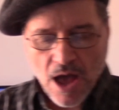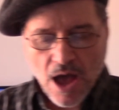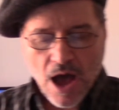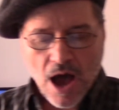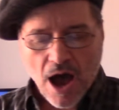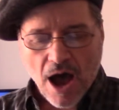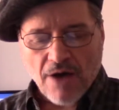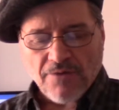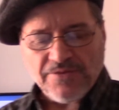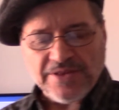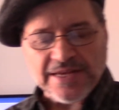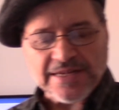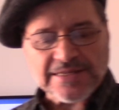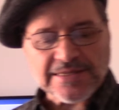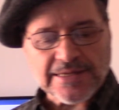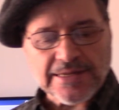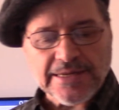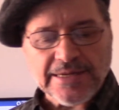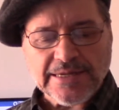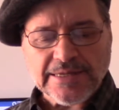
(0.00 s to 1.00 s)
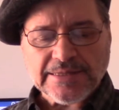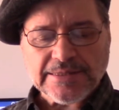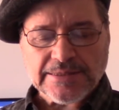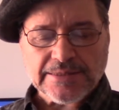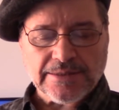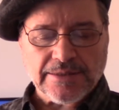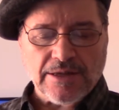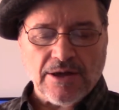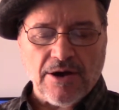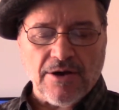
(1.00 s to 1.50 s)
Of this
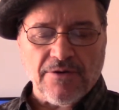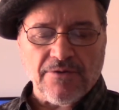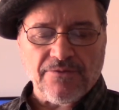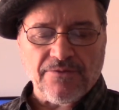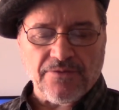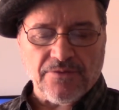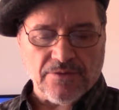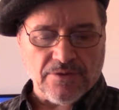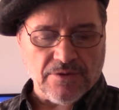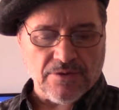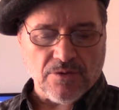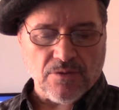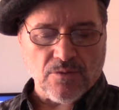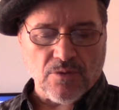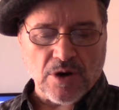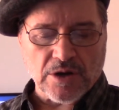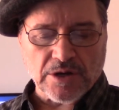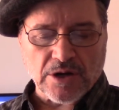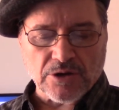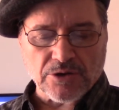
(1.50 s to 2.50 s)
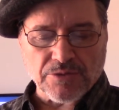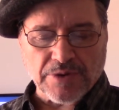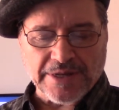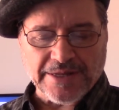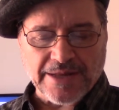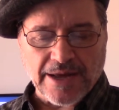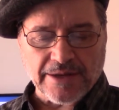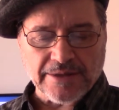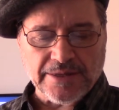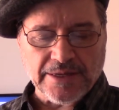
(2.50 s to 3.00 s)
list of
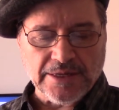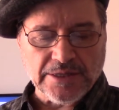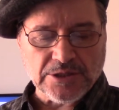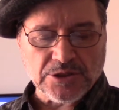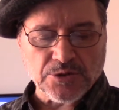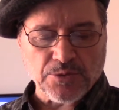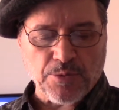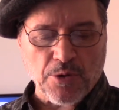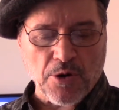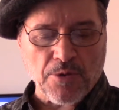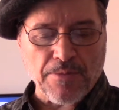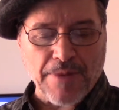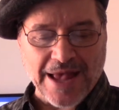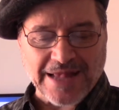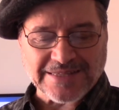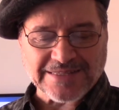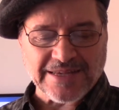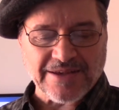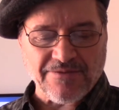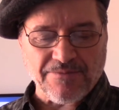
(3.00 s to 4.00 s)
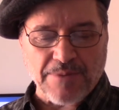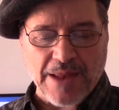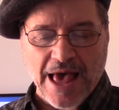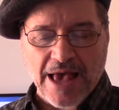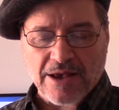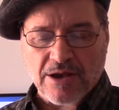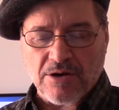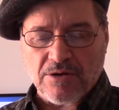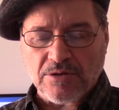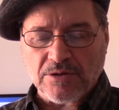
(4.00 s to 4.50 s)
119 supermassive
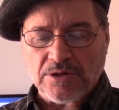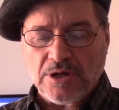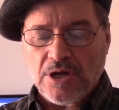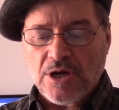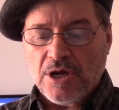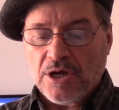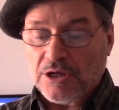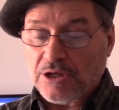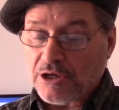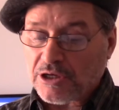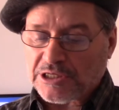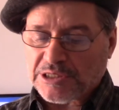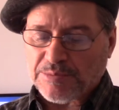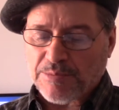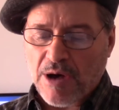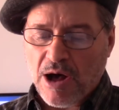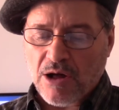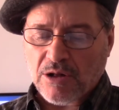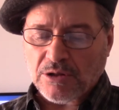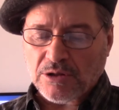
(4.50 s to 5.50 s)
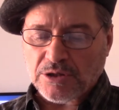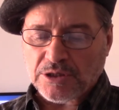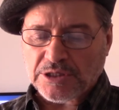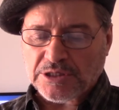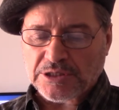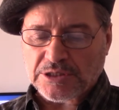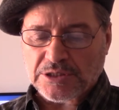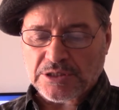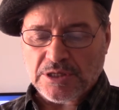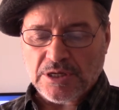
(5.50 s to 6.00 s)
black holes, the
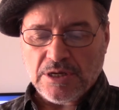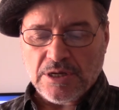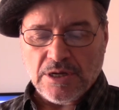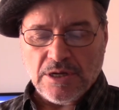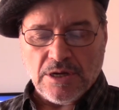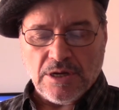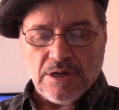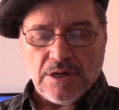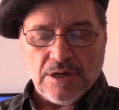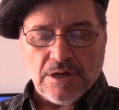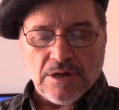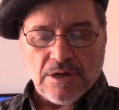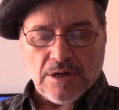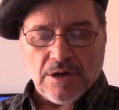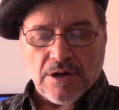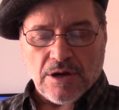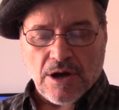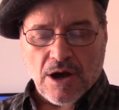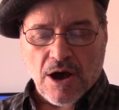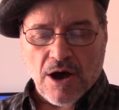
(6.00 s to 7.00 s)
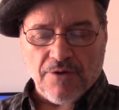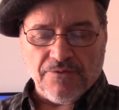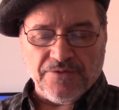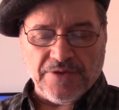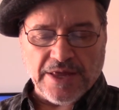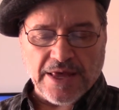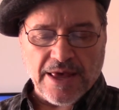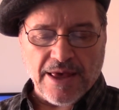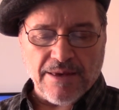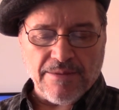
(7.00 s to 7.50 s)
smallest of
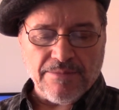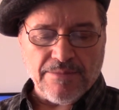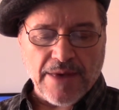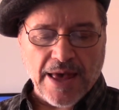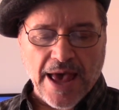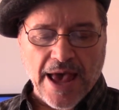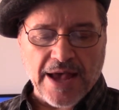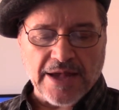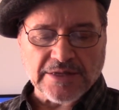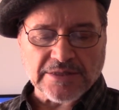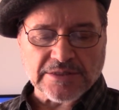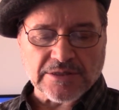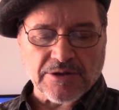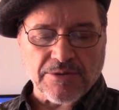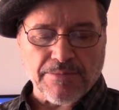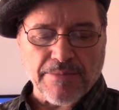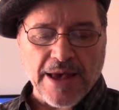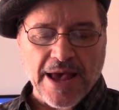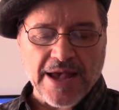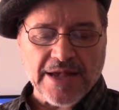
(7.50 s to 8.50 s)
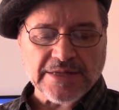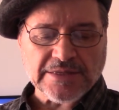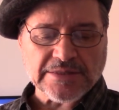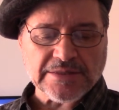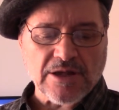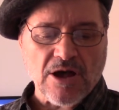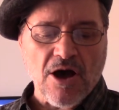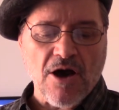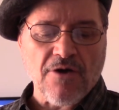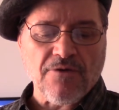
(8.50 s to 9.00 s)
them has a mass
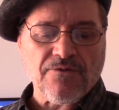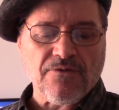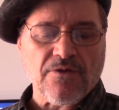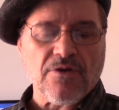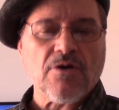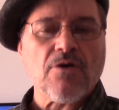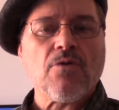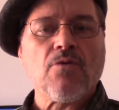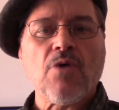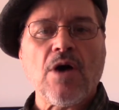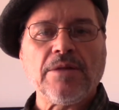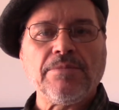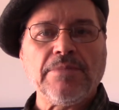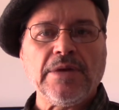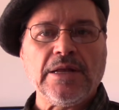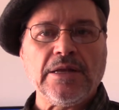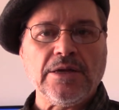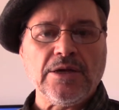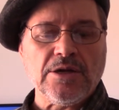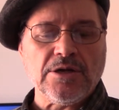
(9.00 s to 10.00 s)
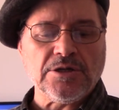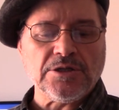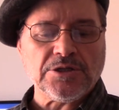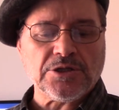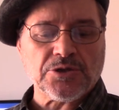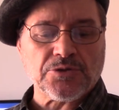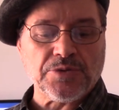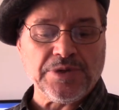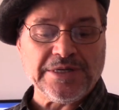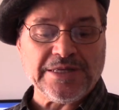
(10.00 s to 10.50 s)
of
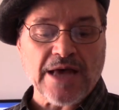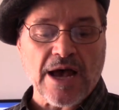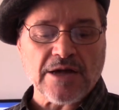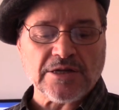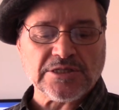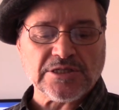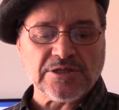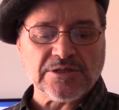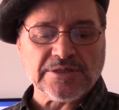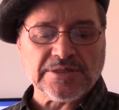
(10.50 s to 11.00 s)
1,003,000